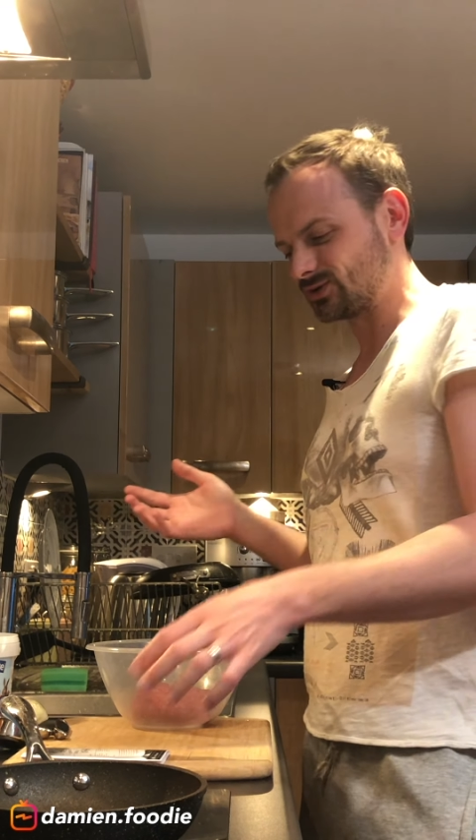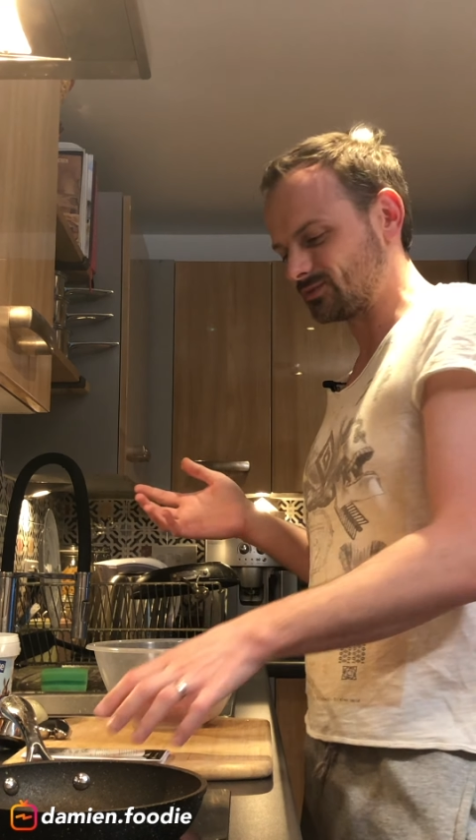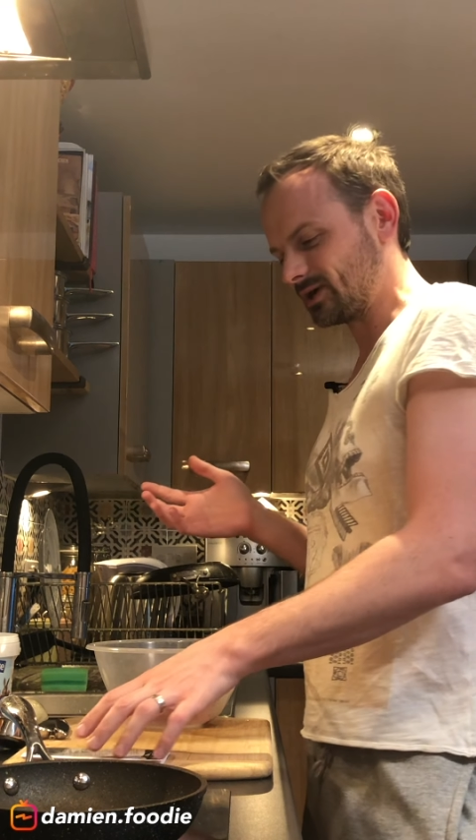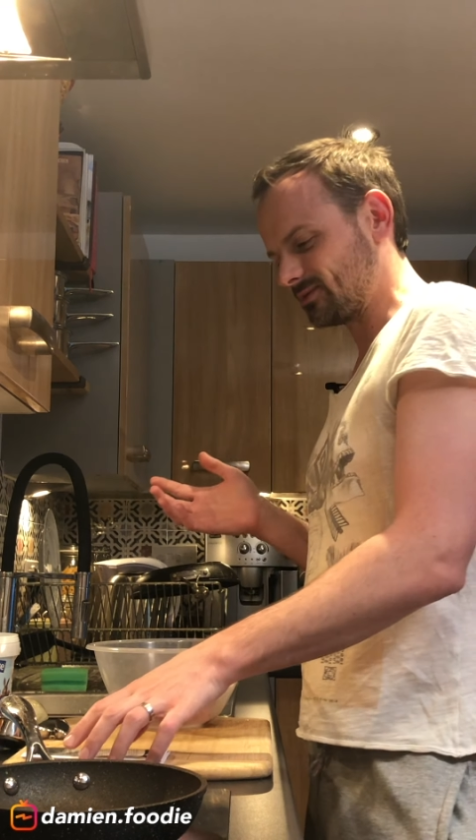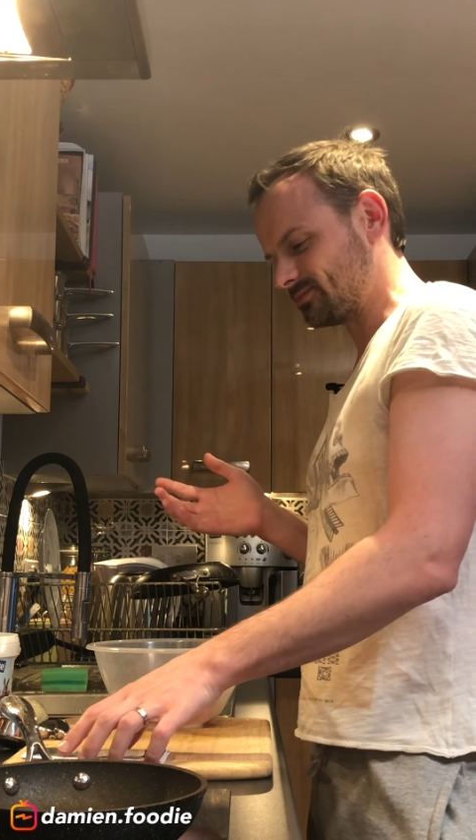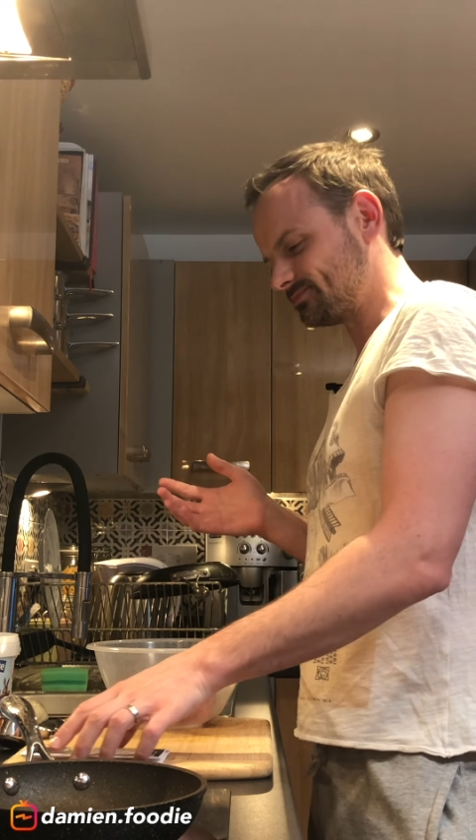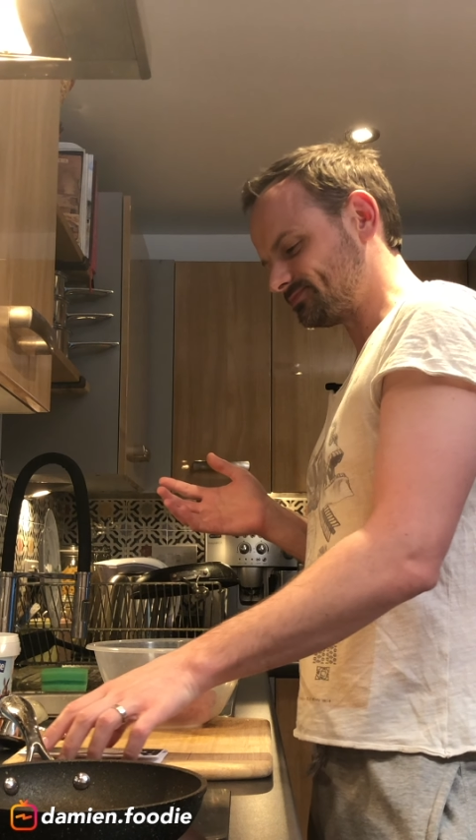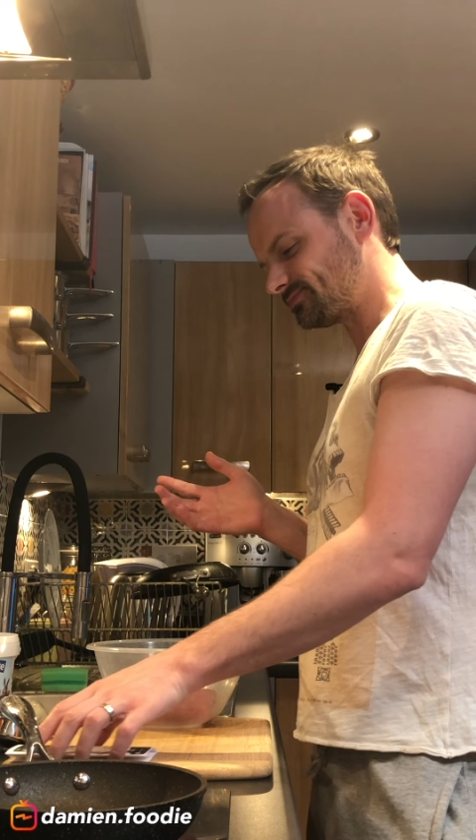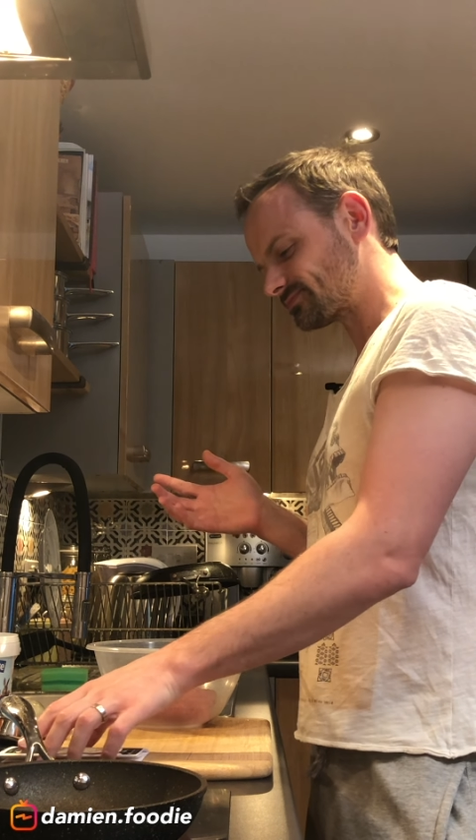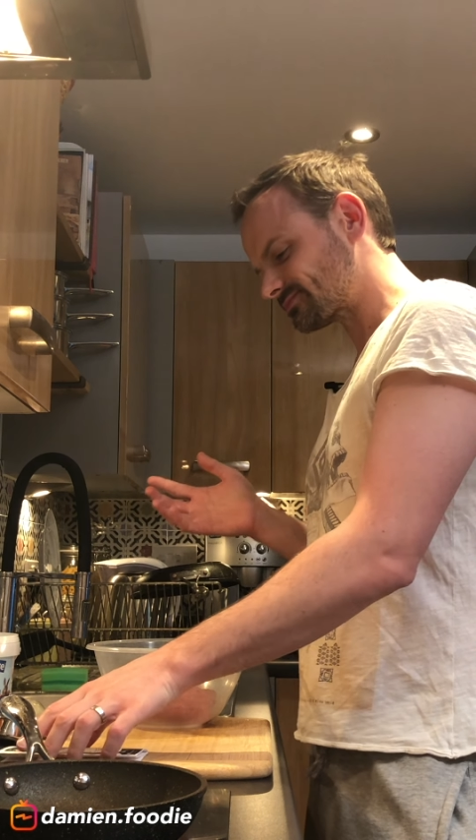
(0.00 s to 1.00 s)
kebab,
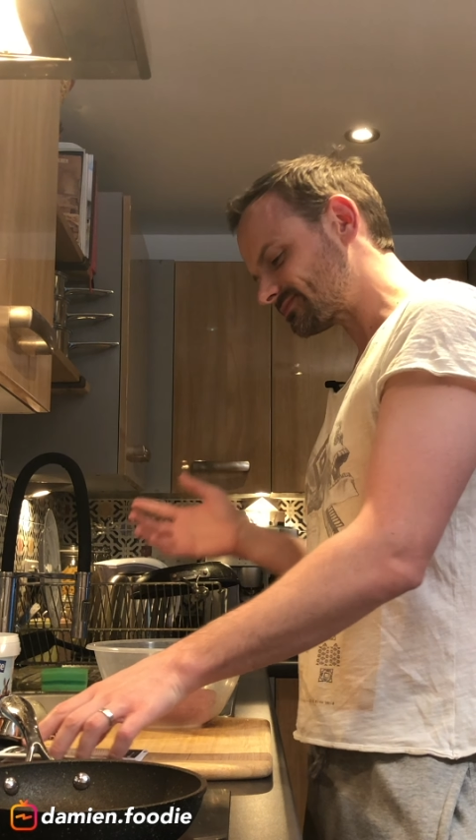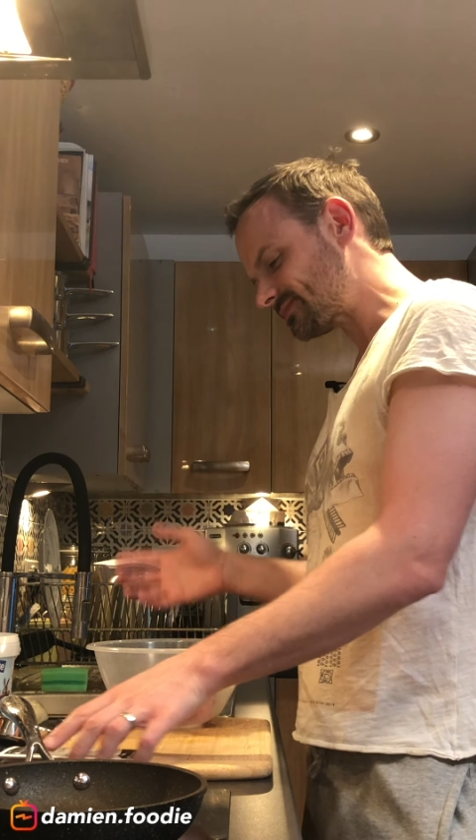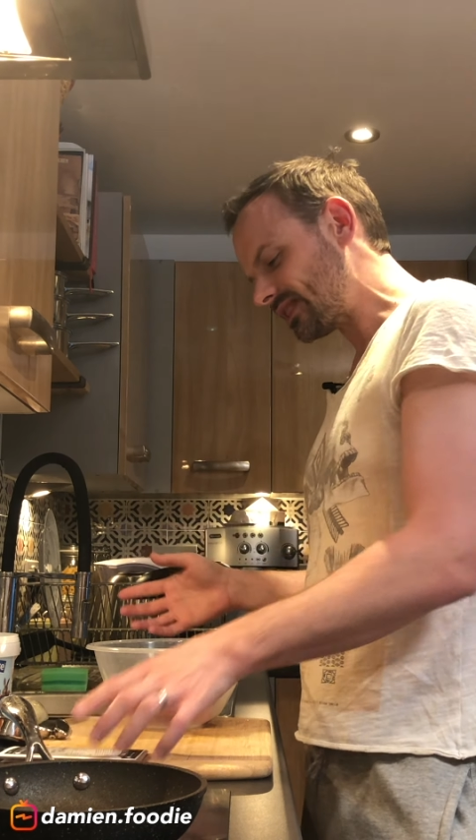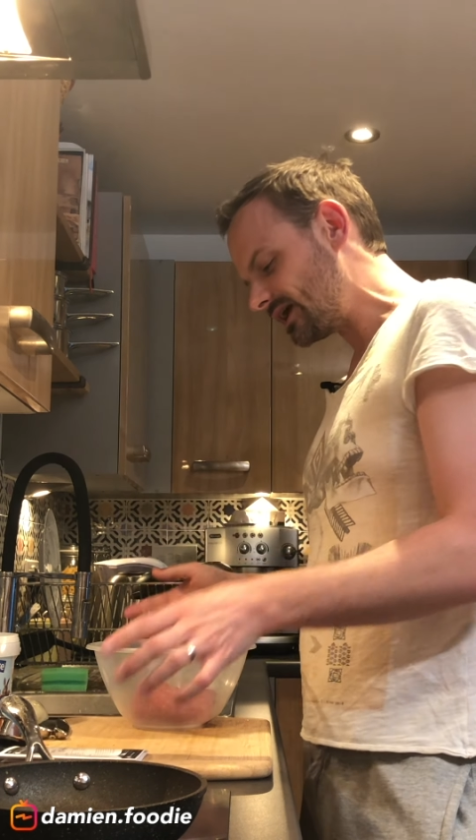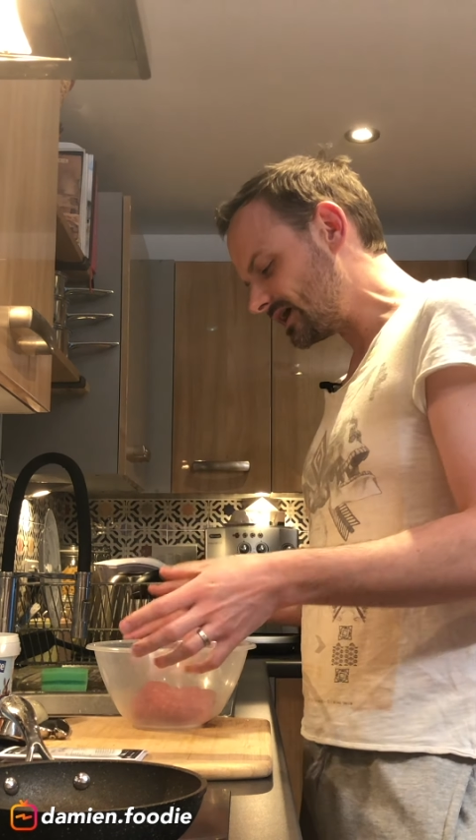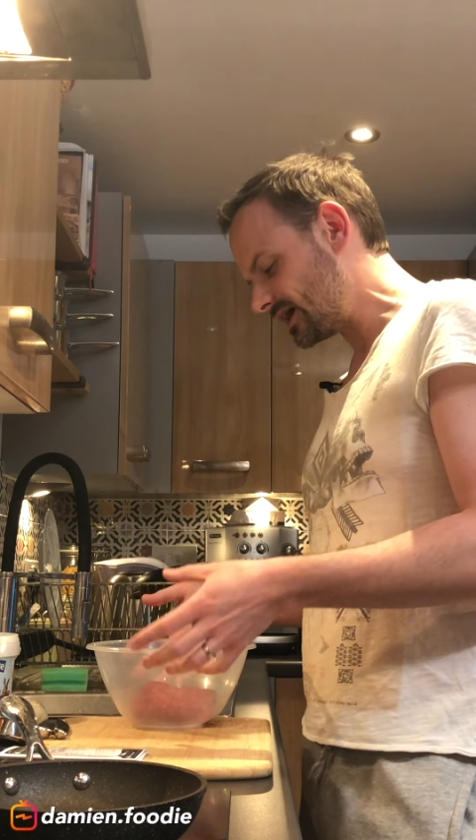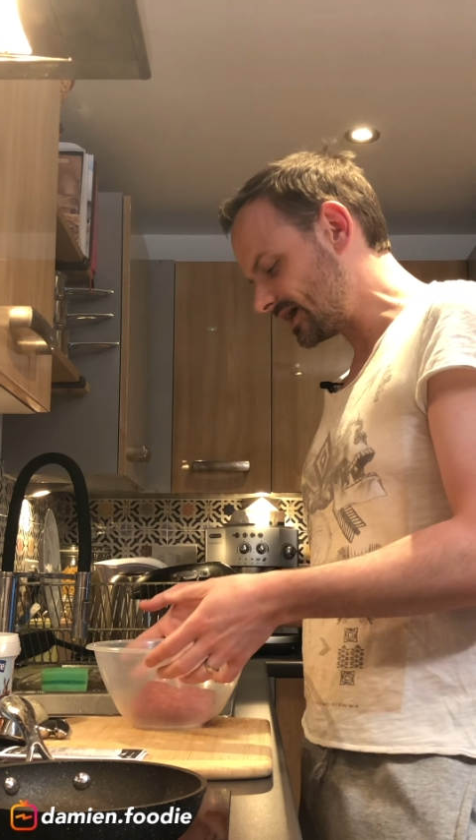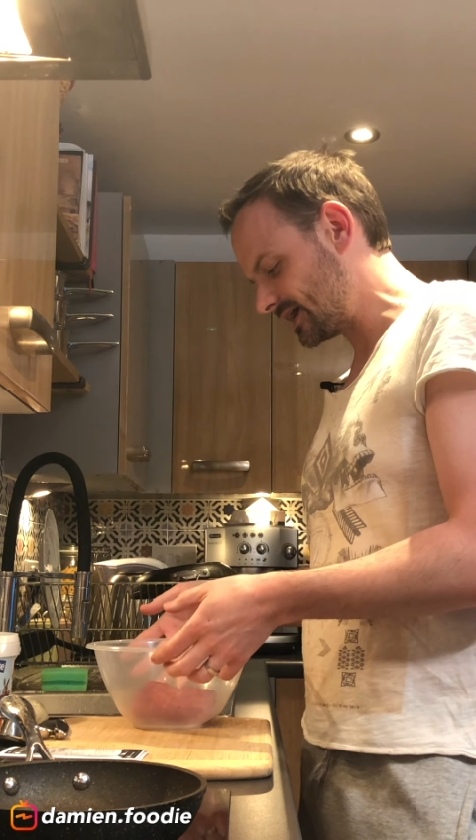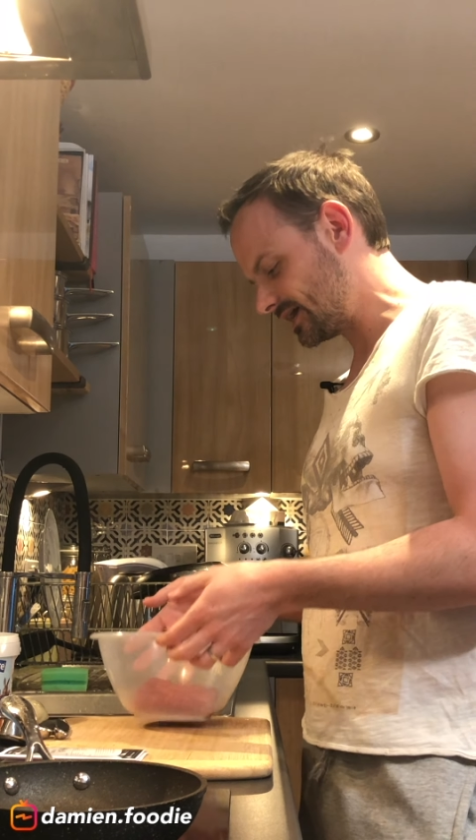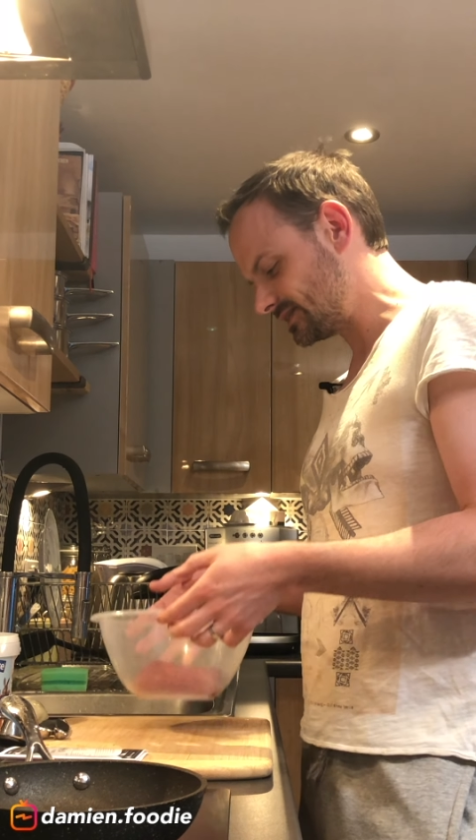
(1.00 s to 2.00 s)

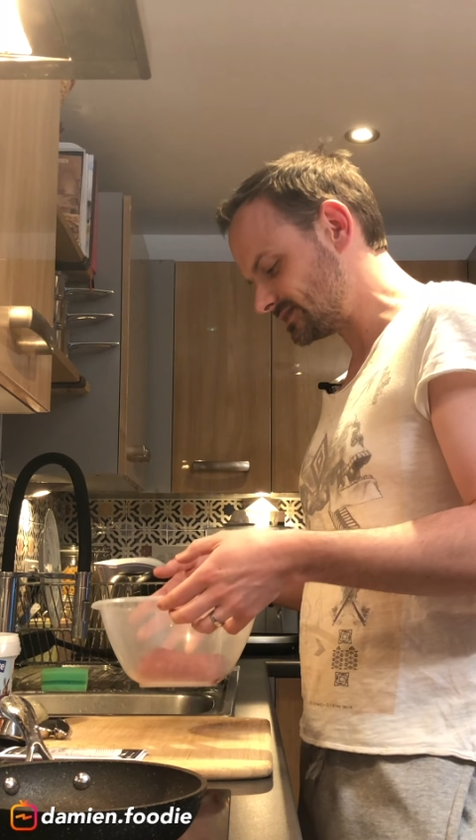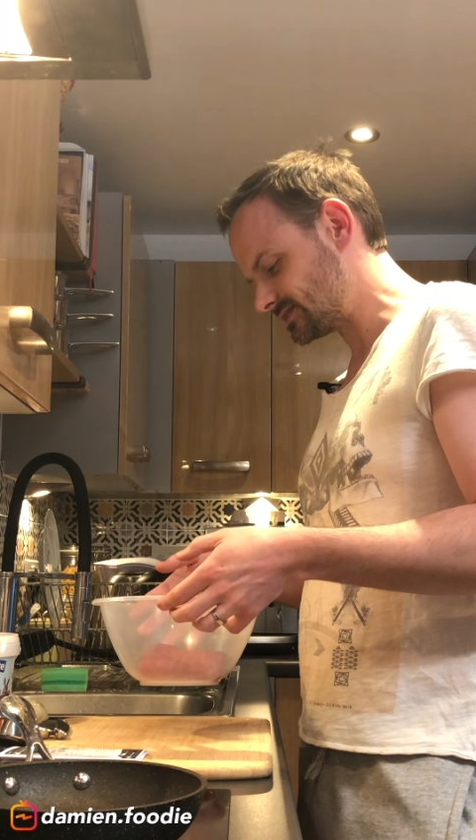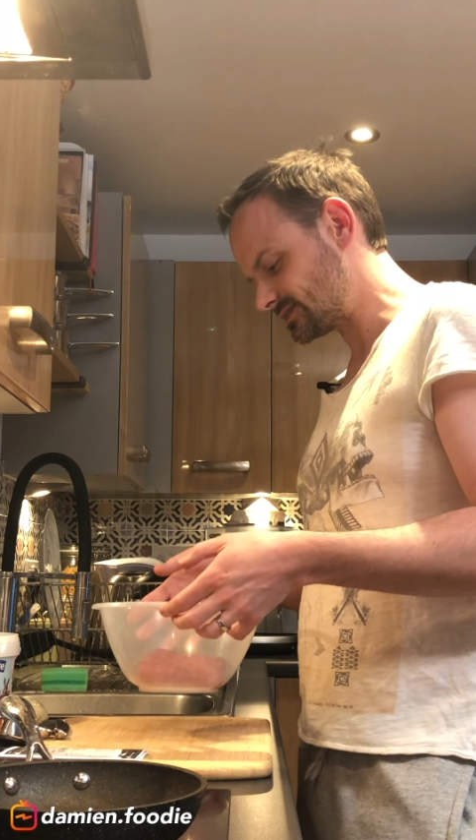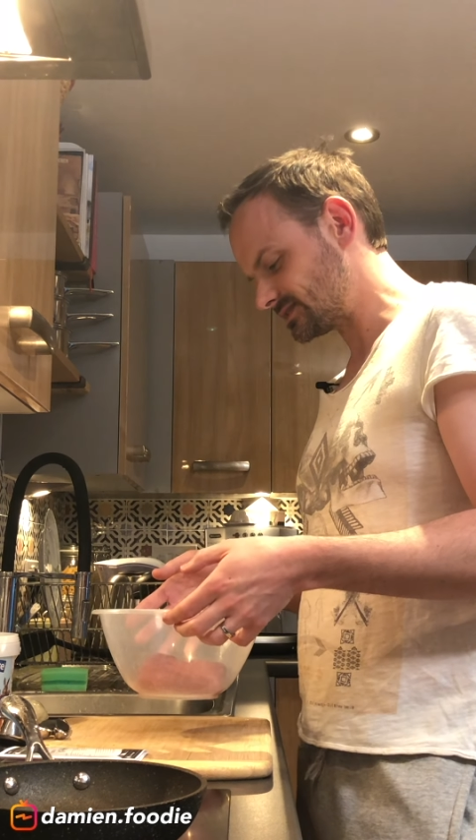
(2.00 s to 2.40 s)
and